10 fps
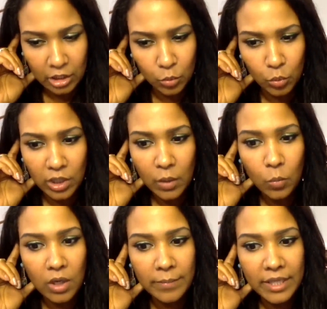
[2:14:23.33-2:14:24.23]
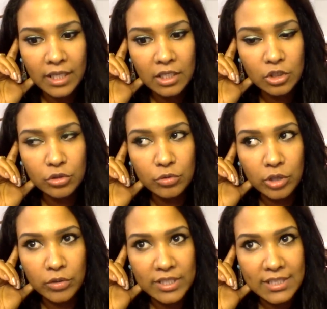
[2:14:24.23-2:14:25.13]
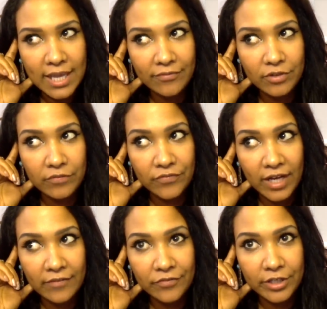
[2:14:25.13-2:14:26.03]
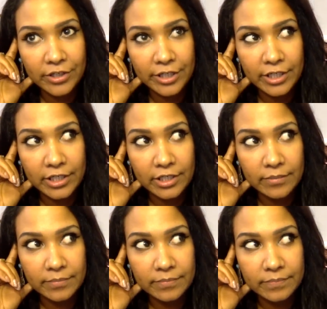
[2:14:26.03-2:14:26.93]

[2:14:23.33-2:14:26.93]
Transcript: What woman do you know that's after a five figure income?